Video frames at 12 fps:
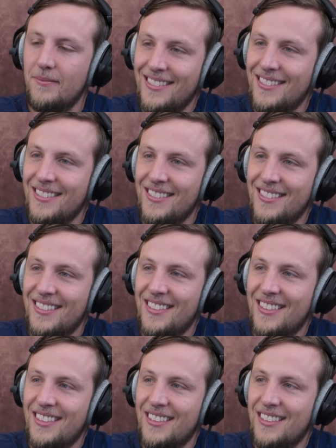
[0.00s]

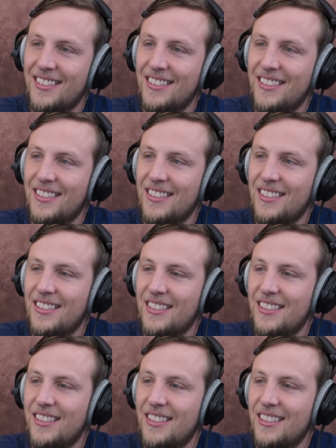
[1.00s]

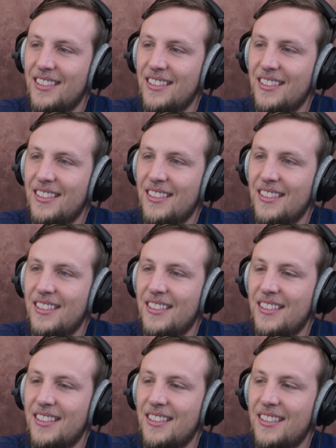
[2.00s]
[no speech]